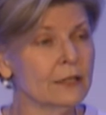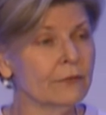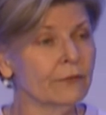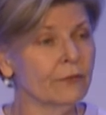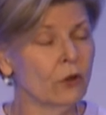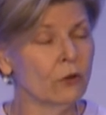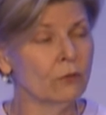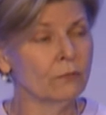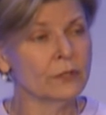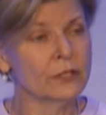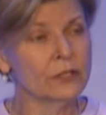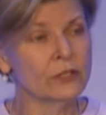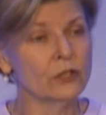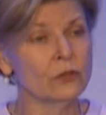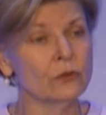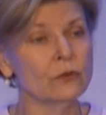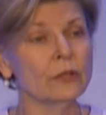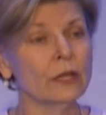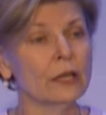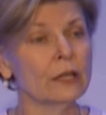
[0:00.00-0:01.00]
of homeless
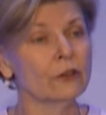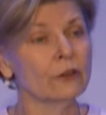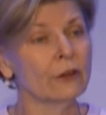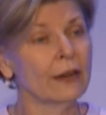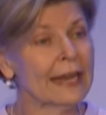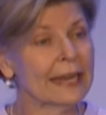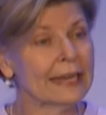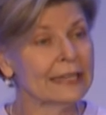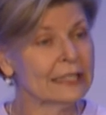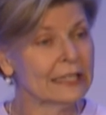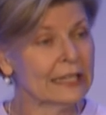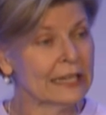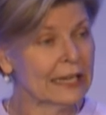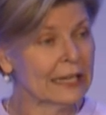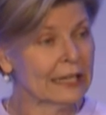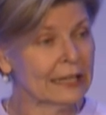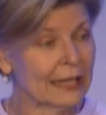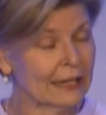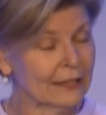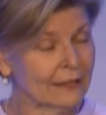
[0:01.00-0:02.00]
youth under
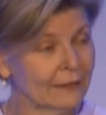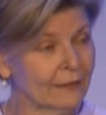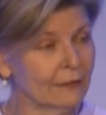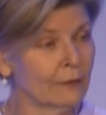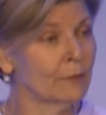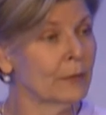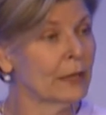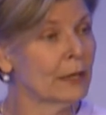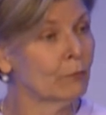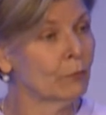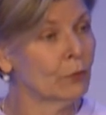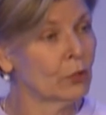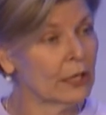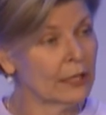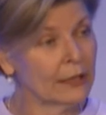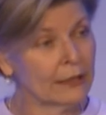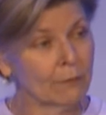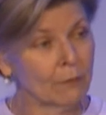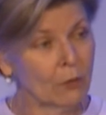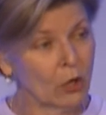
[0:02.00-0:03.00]
18. That doesn't mean
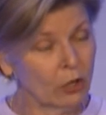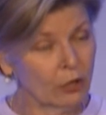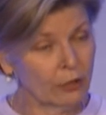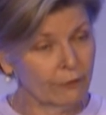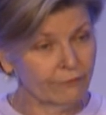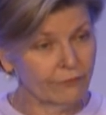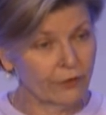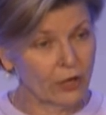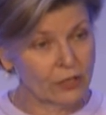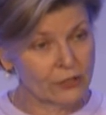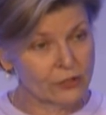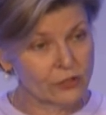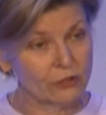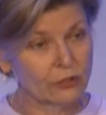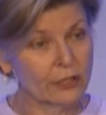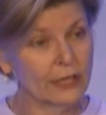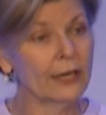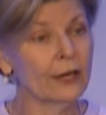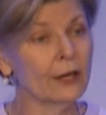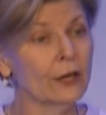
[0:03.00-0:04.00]
putting them all in foster
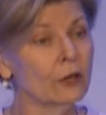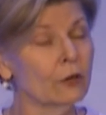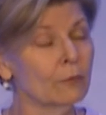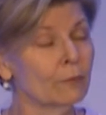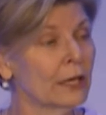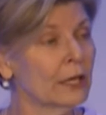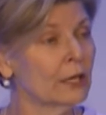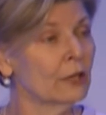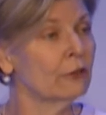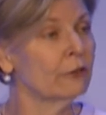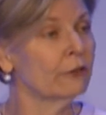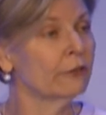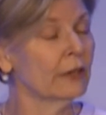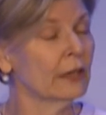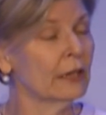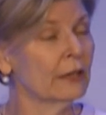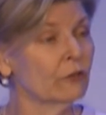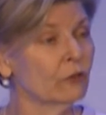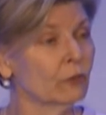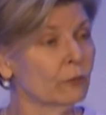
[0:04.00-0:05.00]
care, but
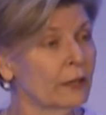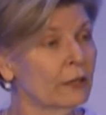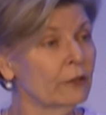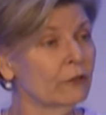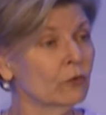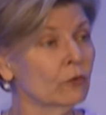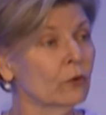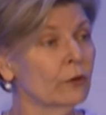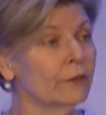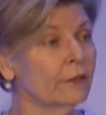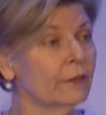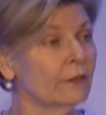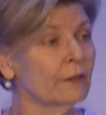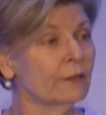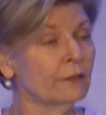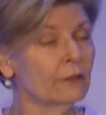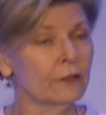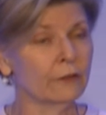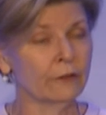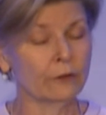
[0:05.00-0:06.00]
using its
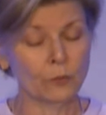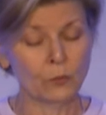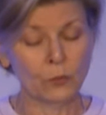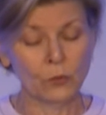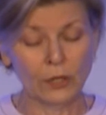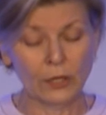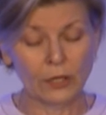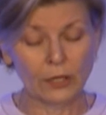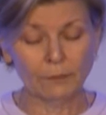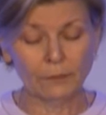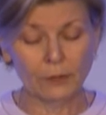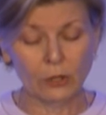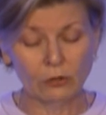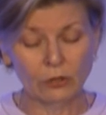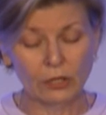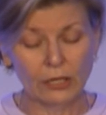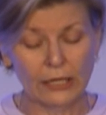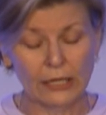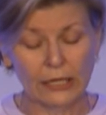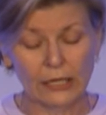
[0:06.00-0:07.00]
resources to support
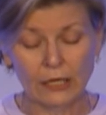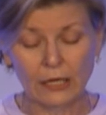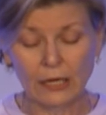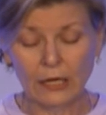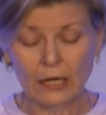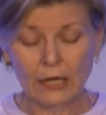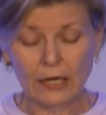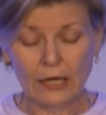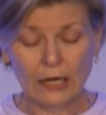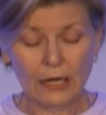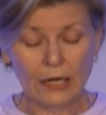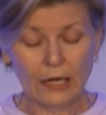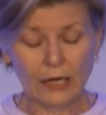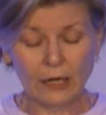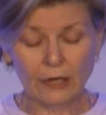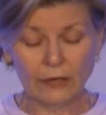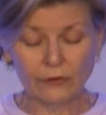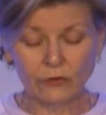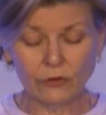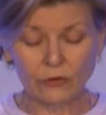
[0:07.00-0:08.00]
community
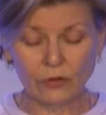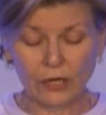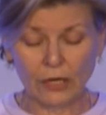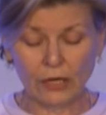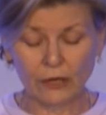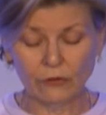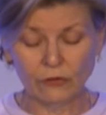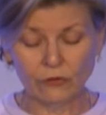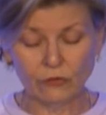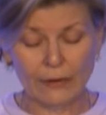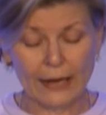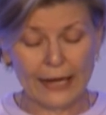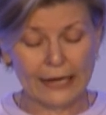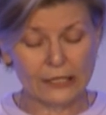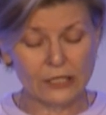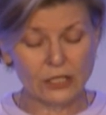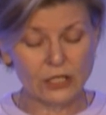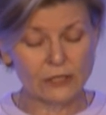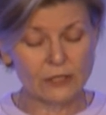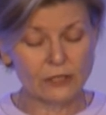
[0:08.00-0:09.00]

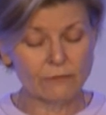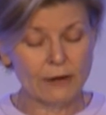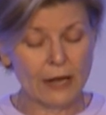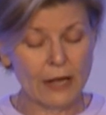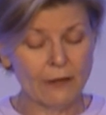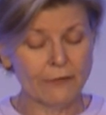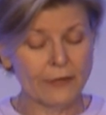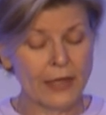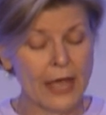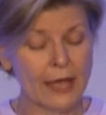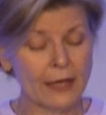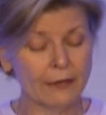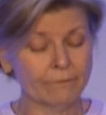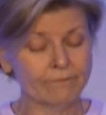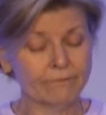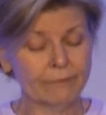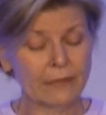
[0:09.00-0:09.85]
strategies around that.